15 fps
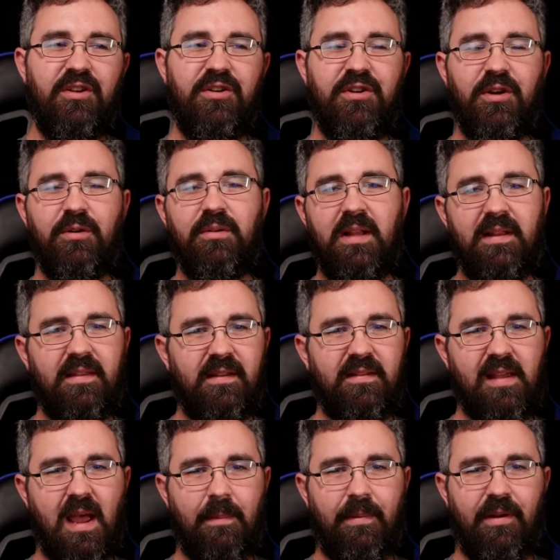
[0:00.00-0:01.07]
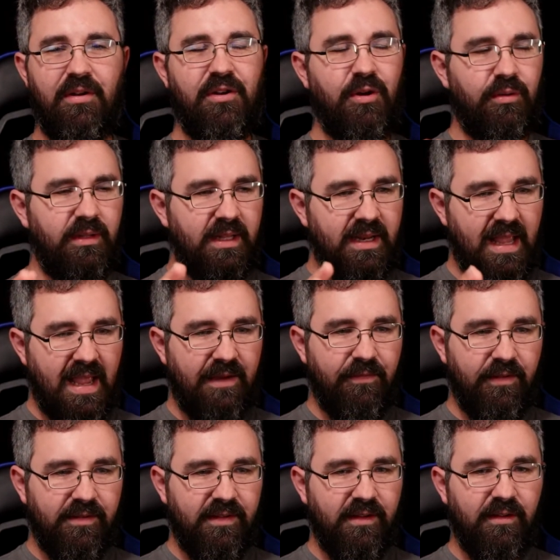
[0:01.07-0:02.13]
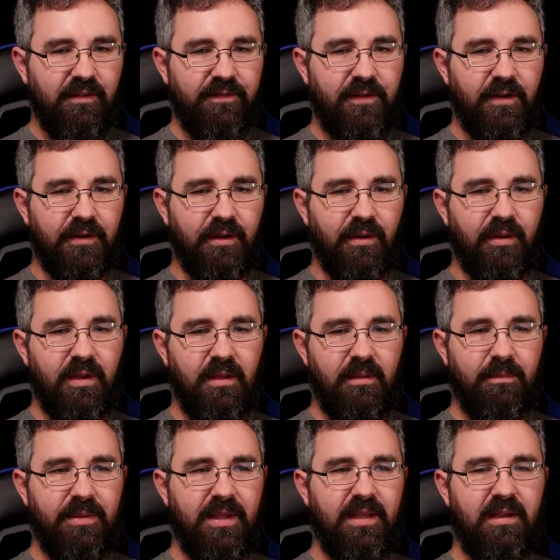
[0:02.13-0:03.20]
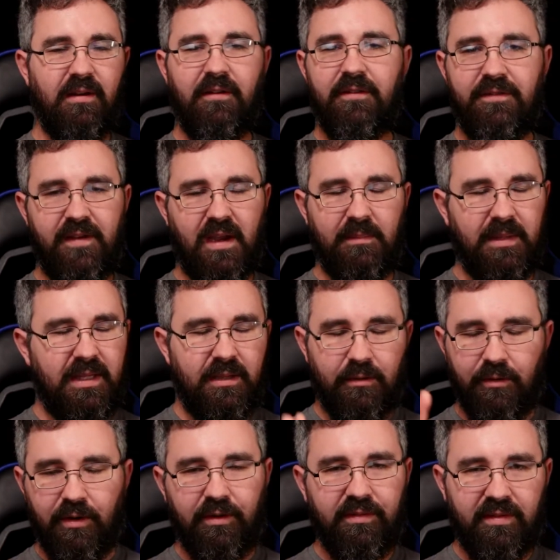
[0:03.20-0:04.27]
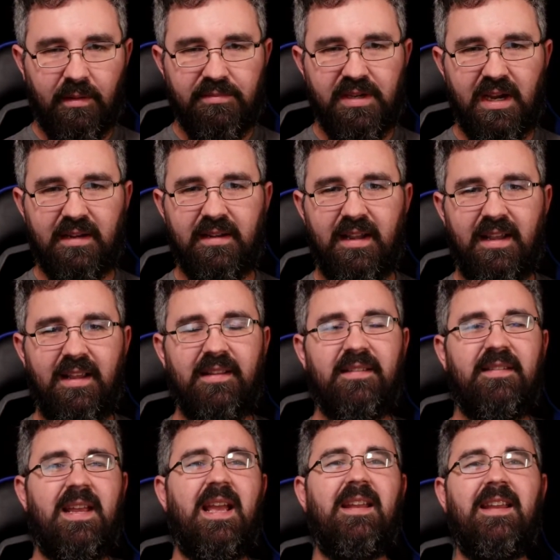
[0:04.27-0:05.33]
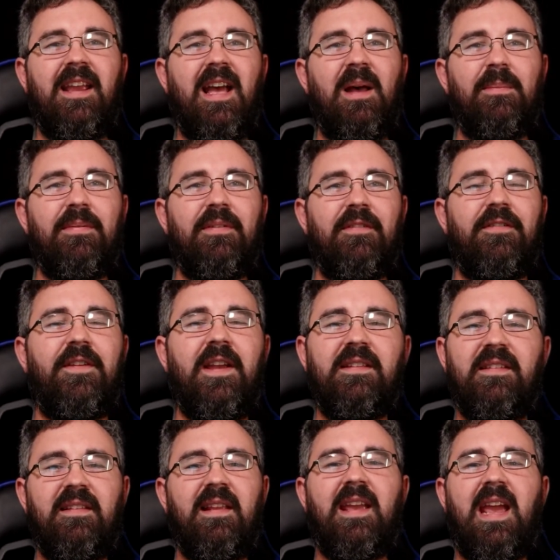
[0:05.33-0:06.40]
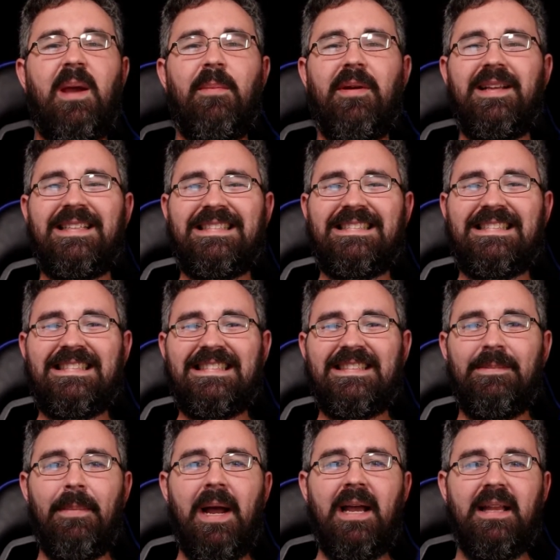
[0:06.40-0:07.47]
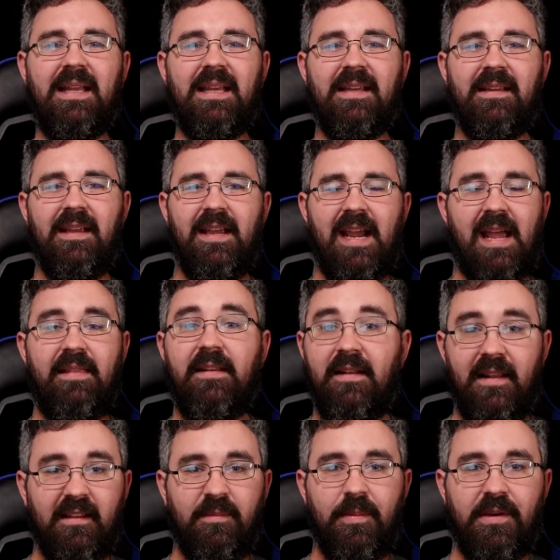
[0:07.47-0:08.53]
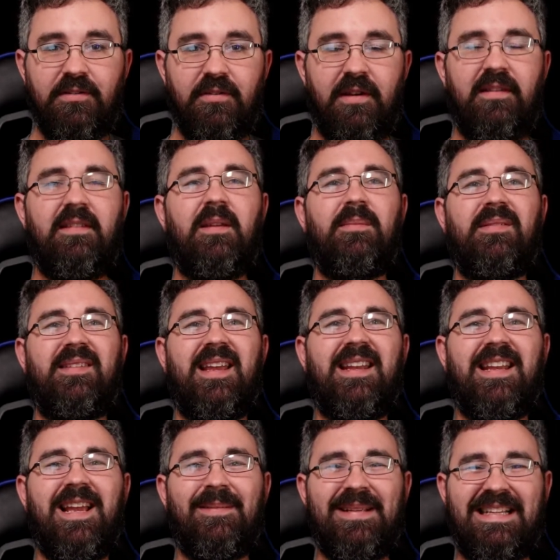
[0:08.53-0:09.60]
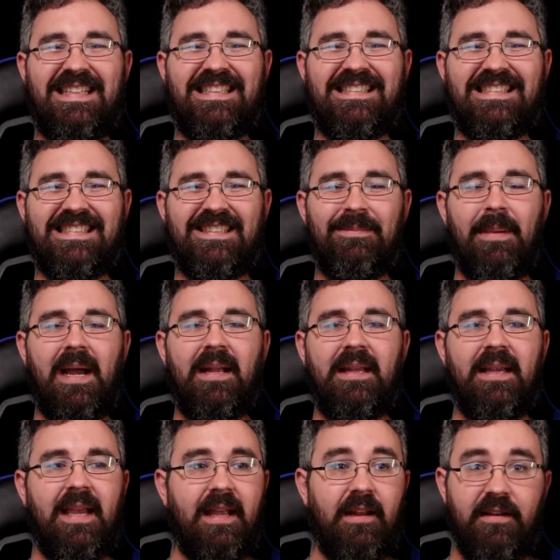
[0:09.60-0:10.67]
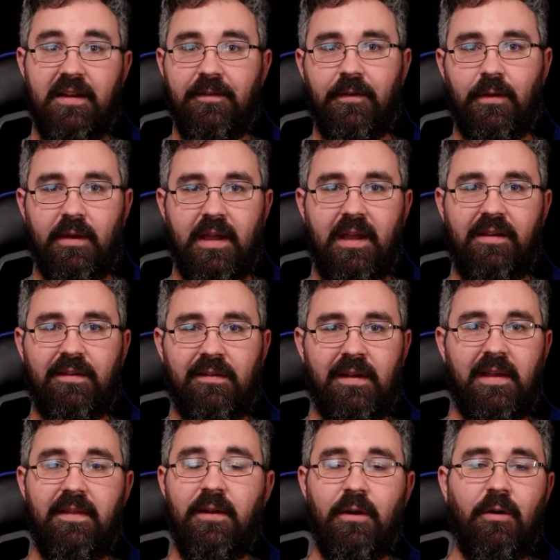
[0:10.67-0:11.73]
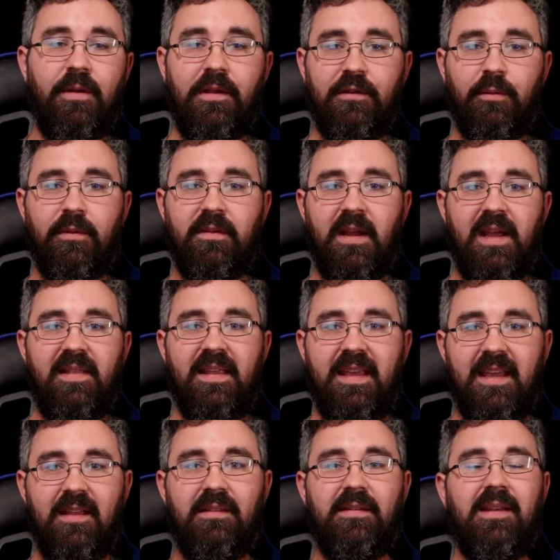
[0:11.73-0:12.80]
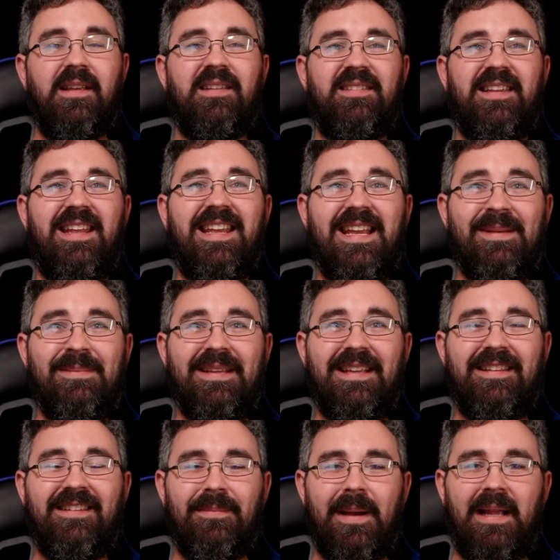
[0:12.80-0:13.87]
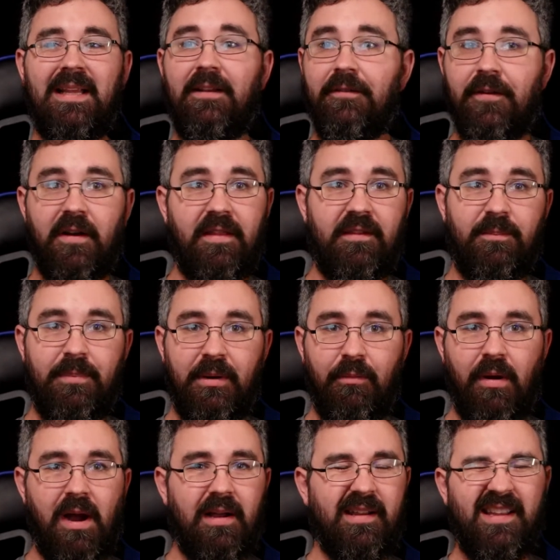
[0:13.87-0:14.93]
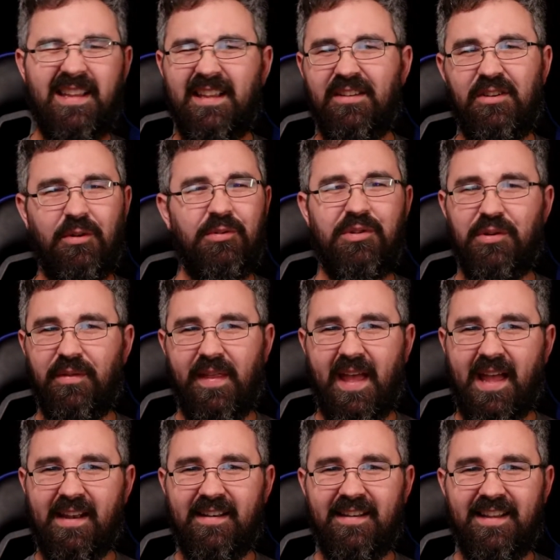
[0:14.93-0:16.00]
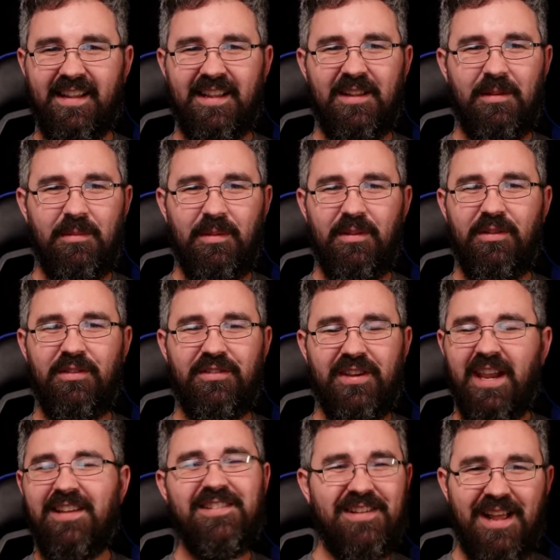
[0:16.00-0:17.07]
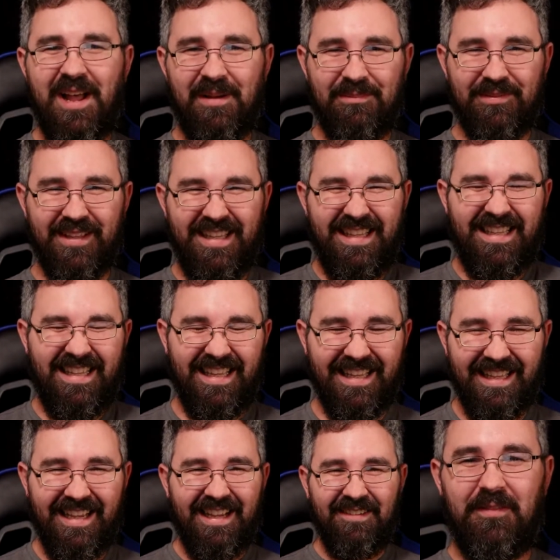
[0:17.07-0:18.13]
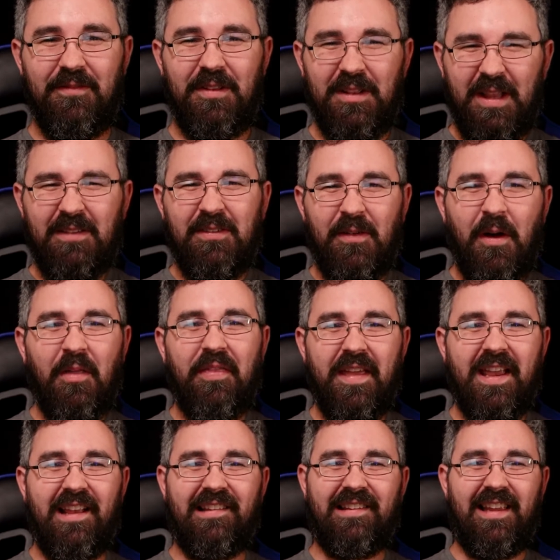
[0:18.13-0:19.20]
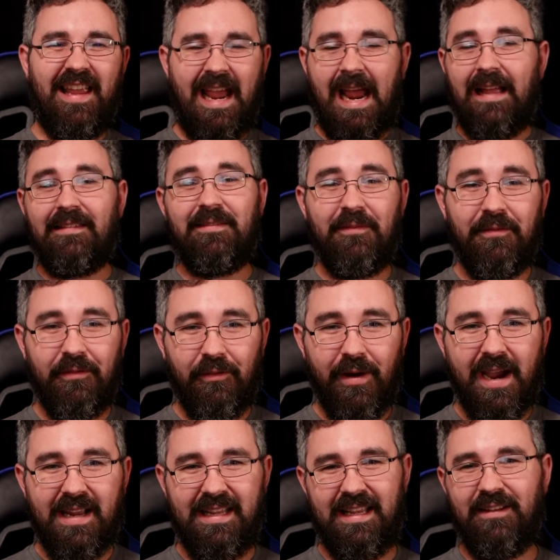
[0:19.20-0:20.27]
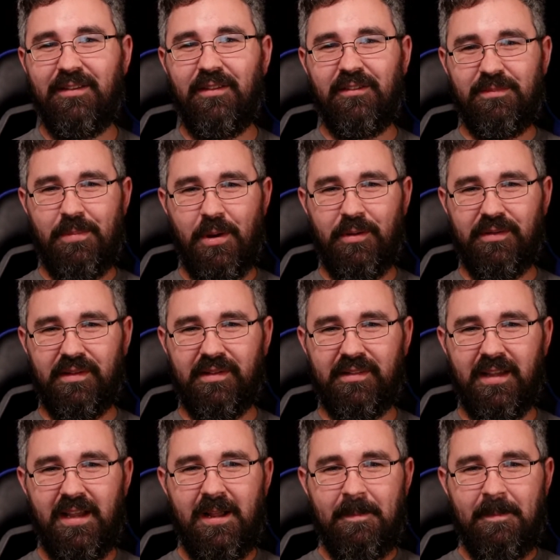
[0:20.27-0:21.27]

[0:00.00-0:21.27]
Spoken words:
Don't let this happen. Don't let every single photo be your family or your subject standing up, facing the camera, smiling. And then the next picture is them standing up, smiling in a different location. And then, oh, this one's the kids standing up and smiling in front of this big rock. Don't do that. Change it up. For the love of all things, add some variety into those poses.